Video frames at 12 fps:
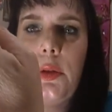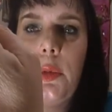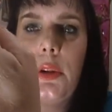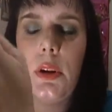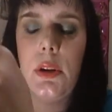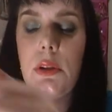You
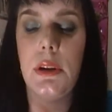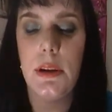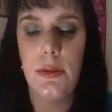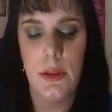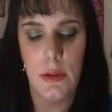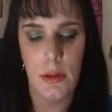can put it
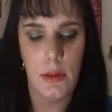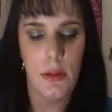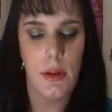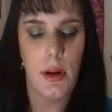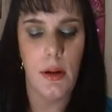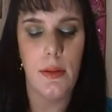underneath your
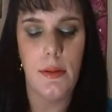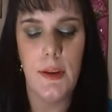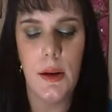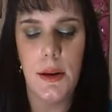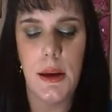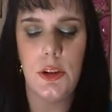
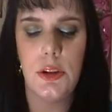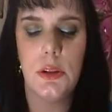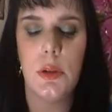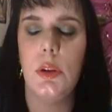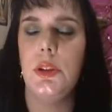foundation,